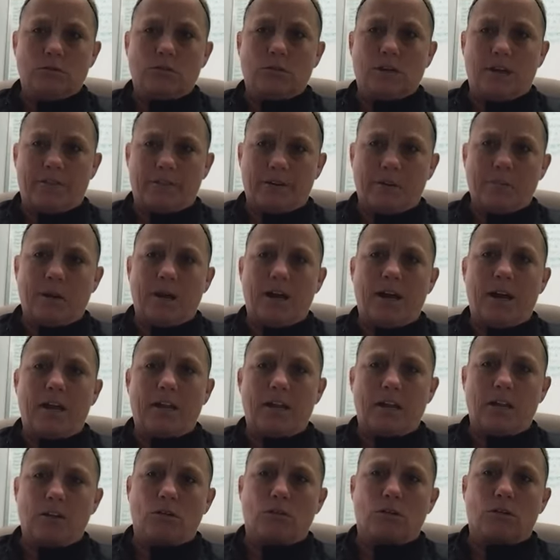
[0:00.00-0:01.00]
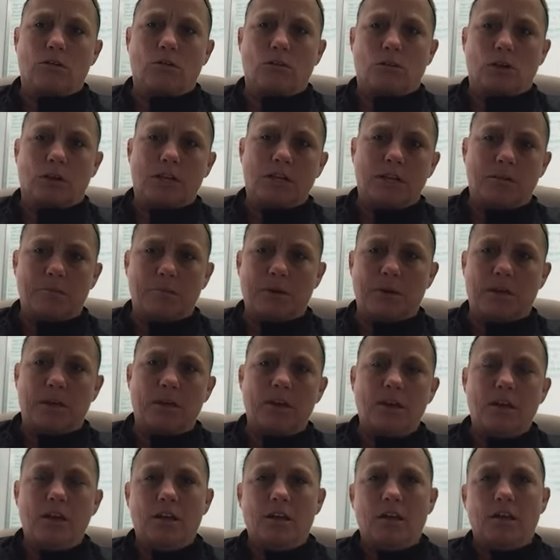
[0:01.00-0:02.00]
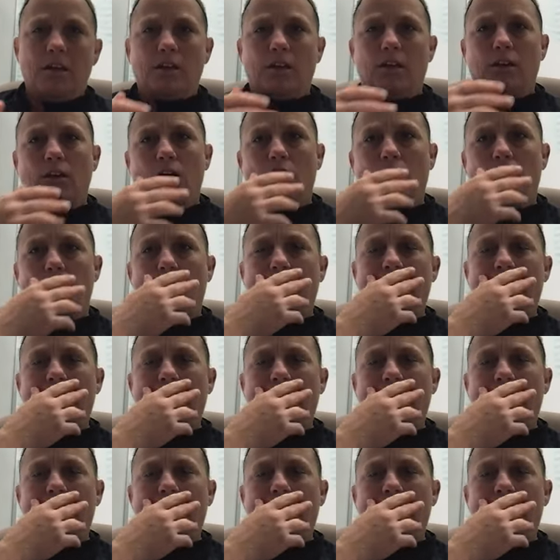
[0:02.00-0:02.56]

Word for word: everybody or keep it, you know.